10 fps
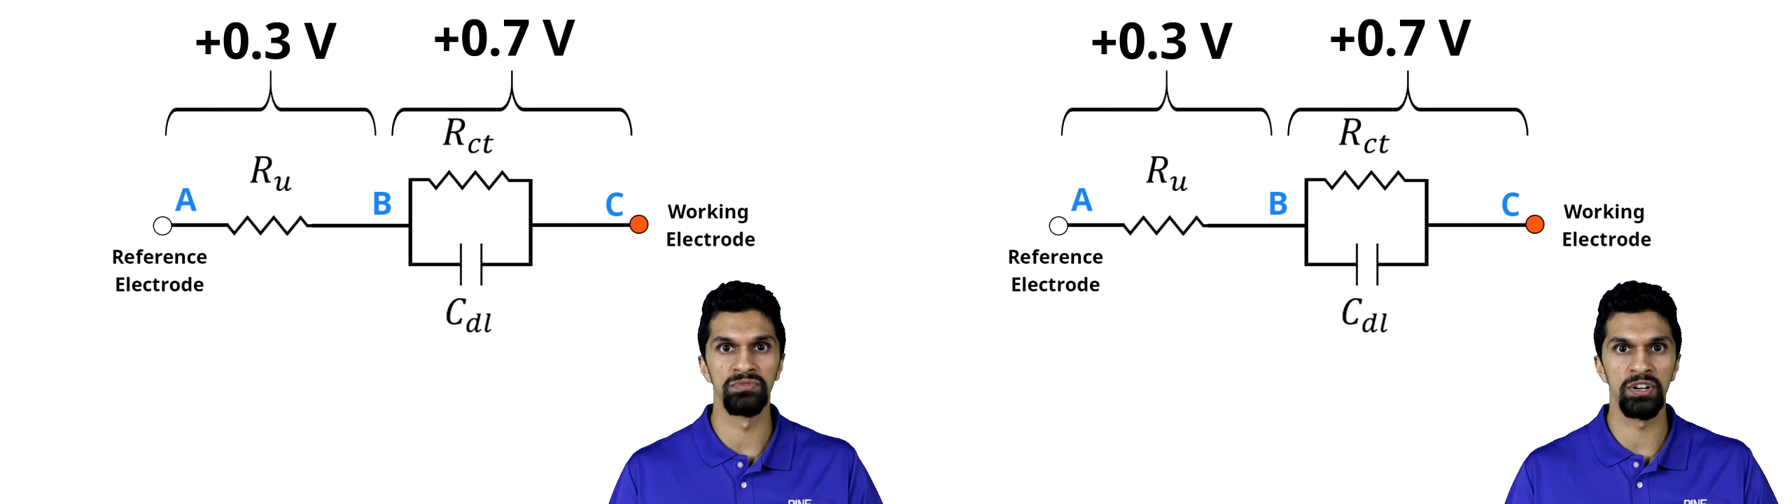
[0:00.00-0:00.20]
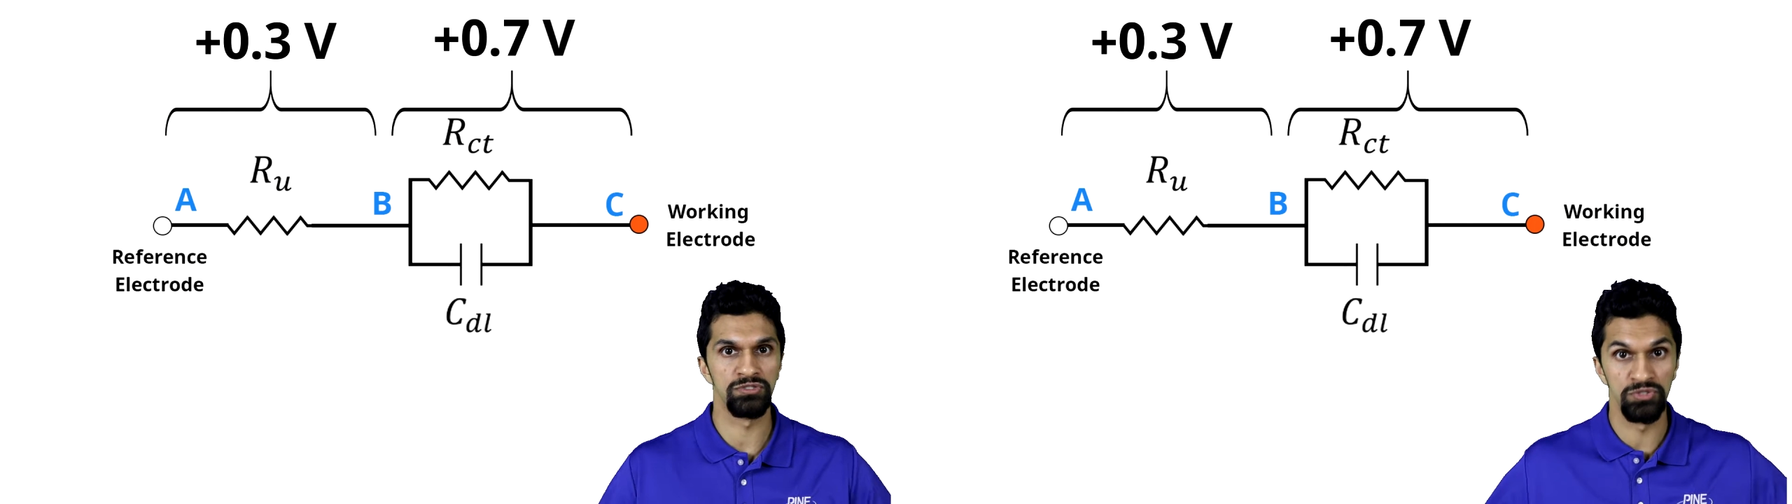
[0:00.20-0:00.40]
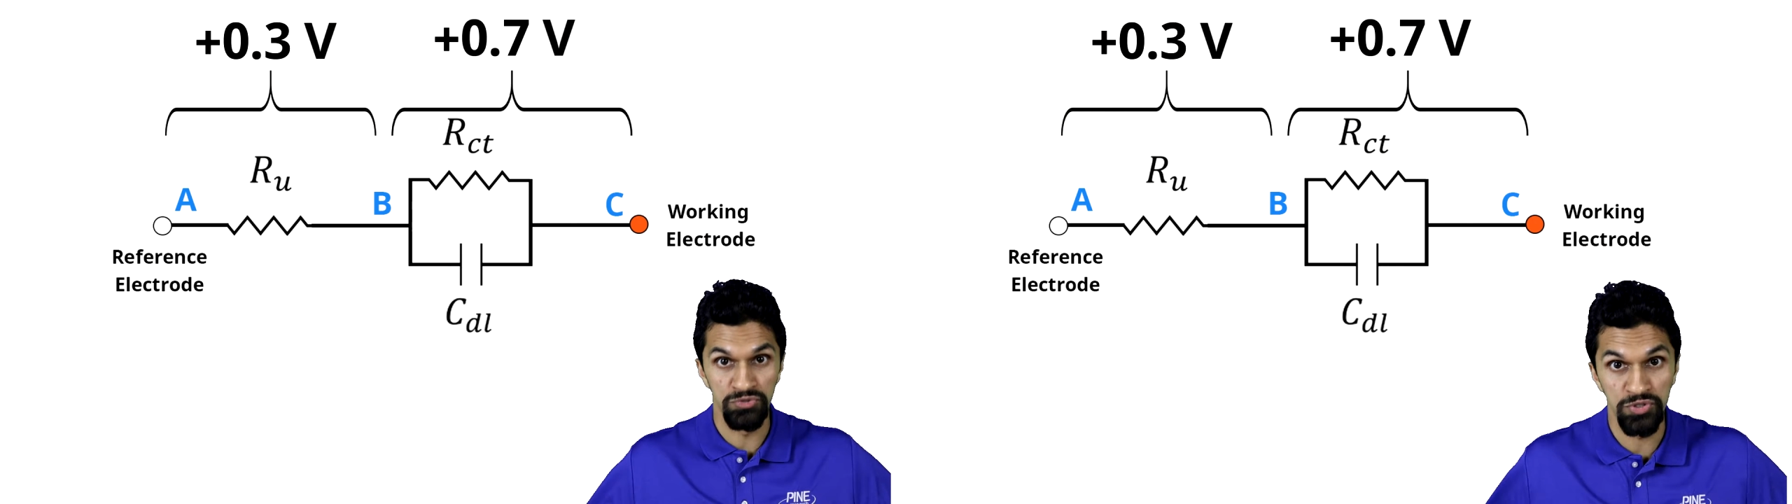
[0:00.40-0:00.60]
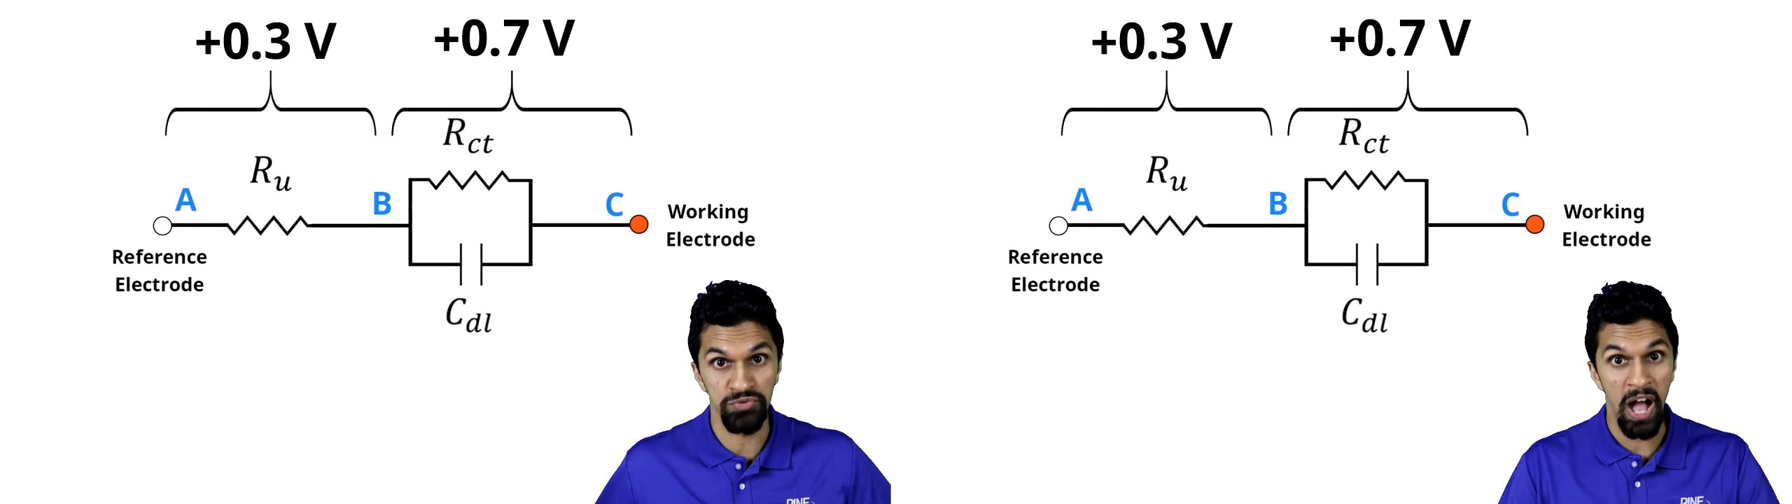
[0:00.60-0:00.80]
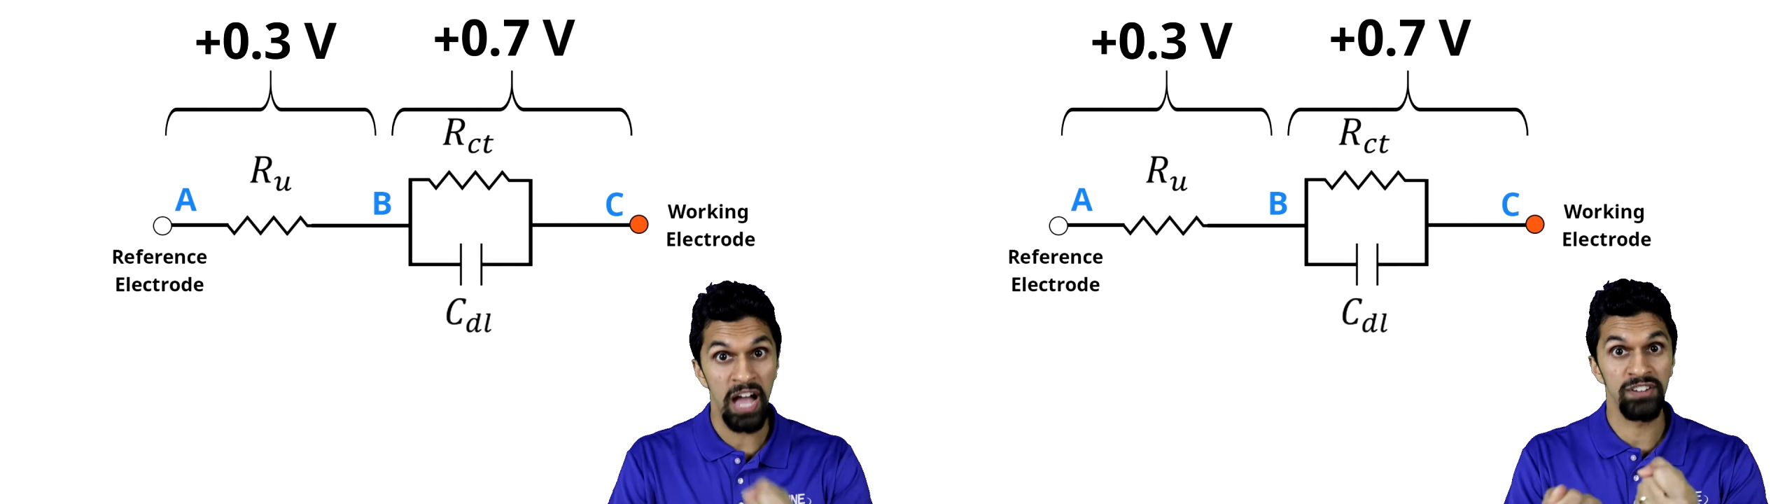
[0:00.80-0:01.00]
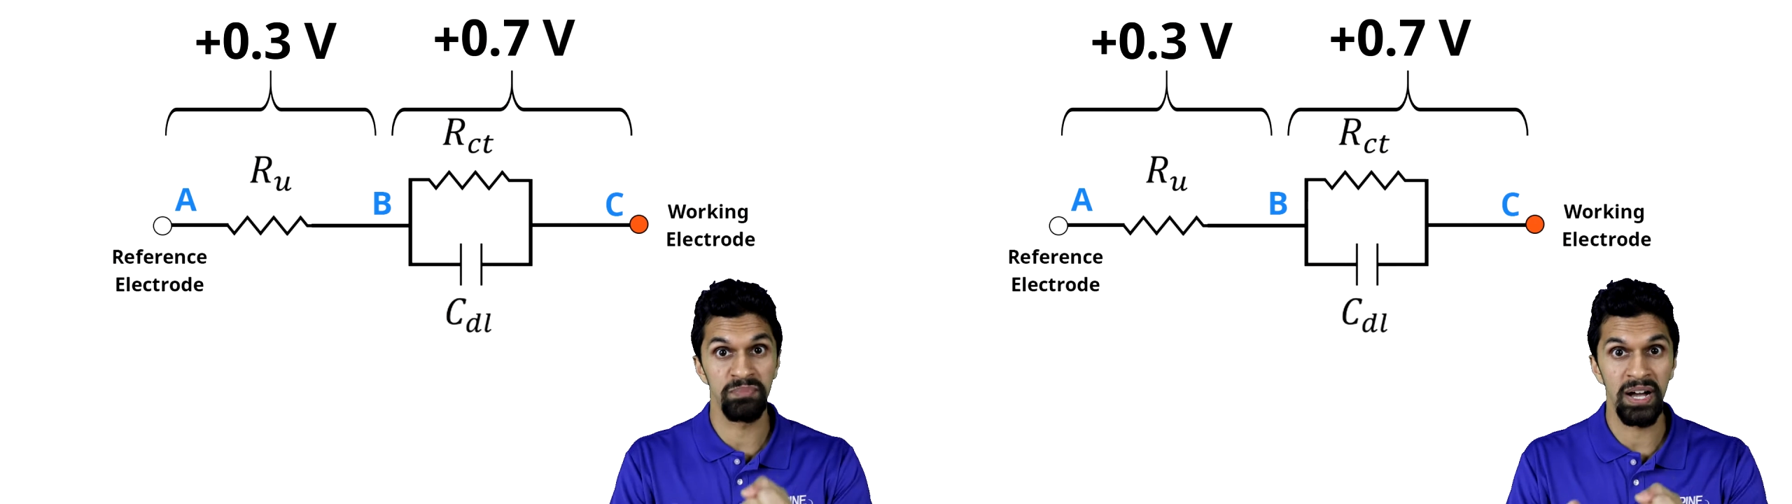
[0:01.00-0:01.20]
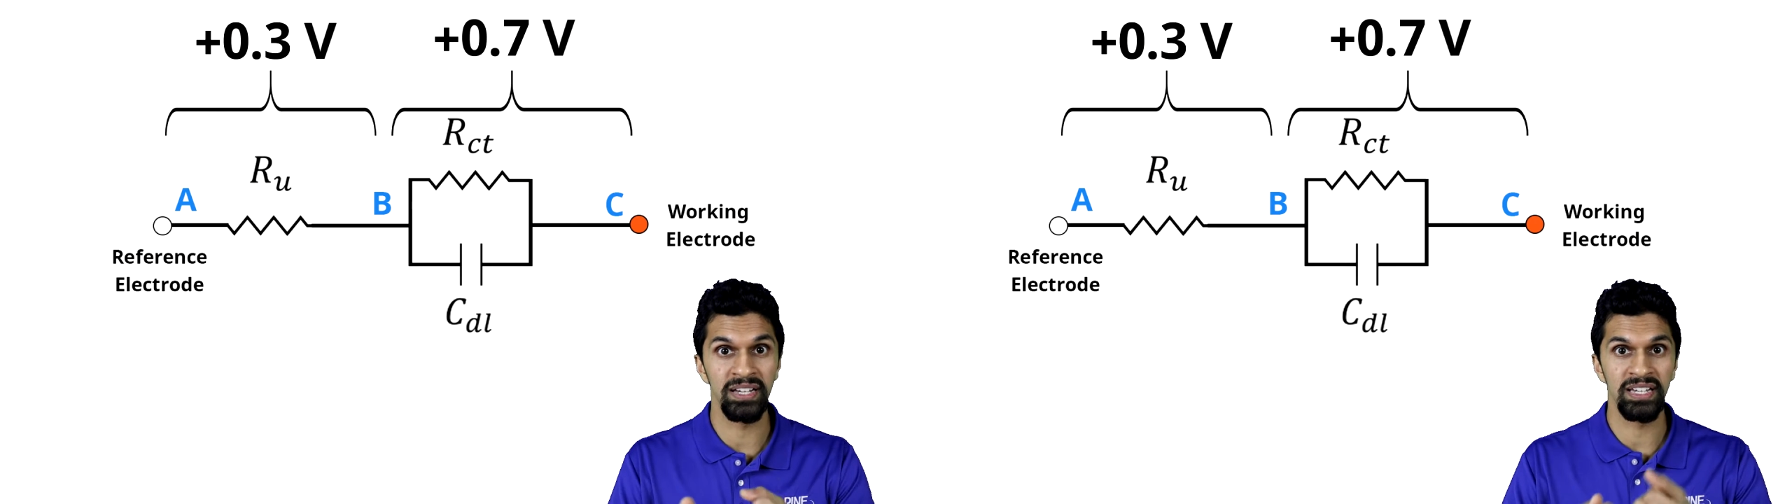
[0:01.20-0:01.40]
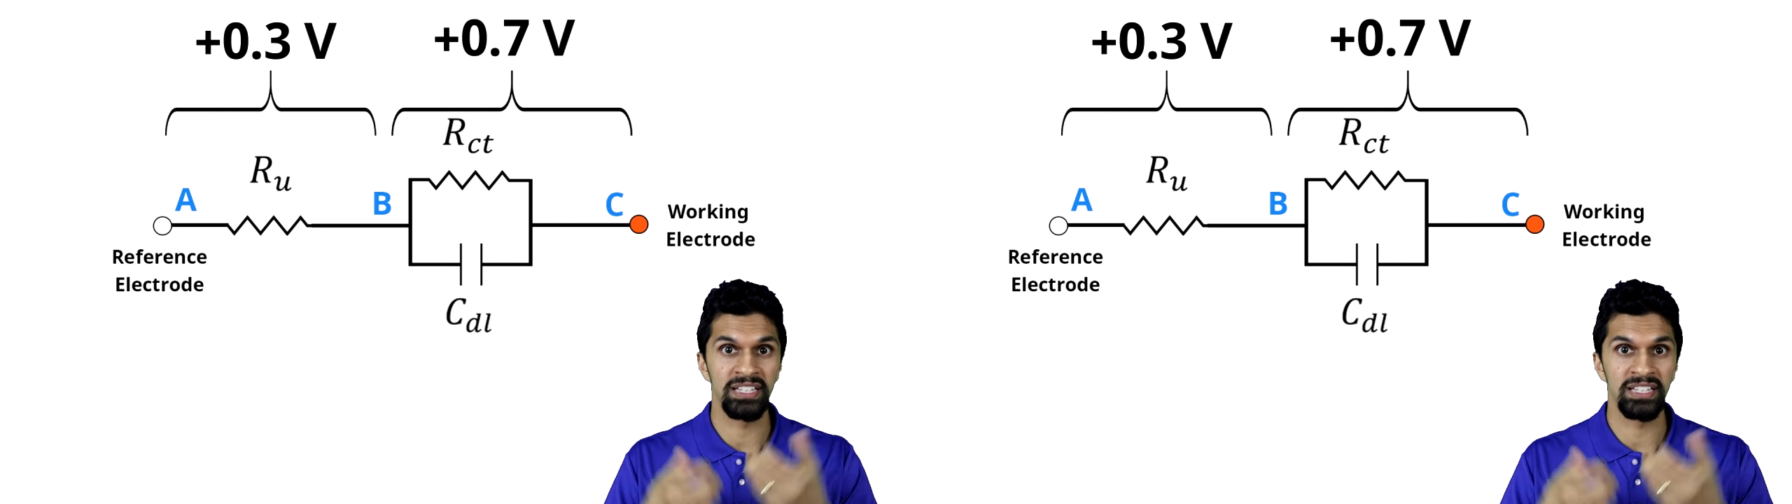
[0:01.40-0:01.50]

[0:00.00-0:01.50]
volt to drive my